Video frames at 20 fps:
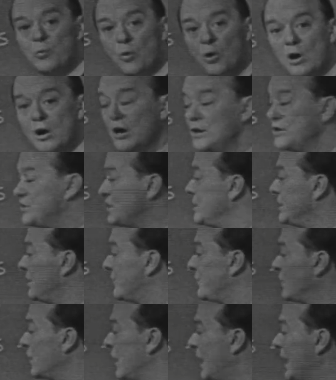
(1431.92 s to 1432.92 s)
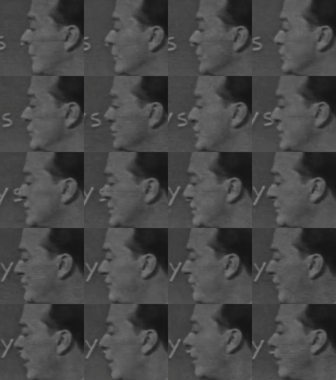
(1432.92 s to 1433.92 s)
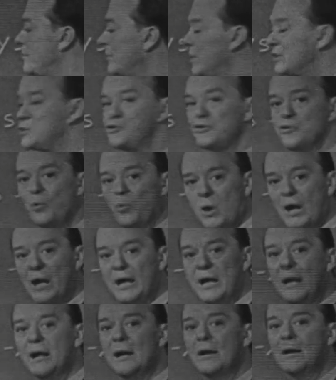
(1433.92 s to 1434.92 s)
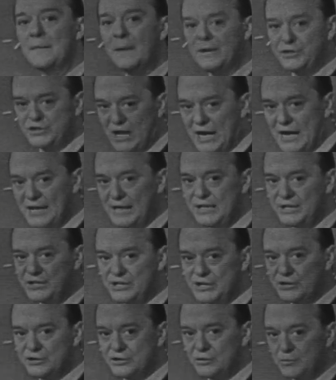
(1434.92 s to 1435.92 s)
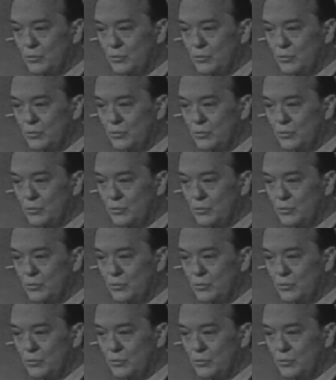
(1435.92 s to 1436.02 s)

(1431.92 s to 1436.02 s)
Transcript: words in different languages. This is very much the way the Chinese system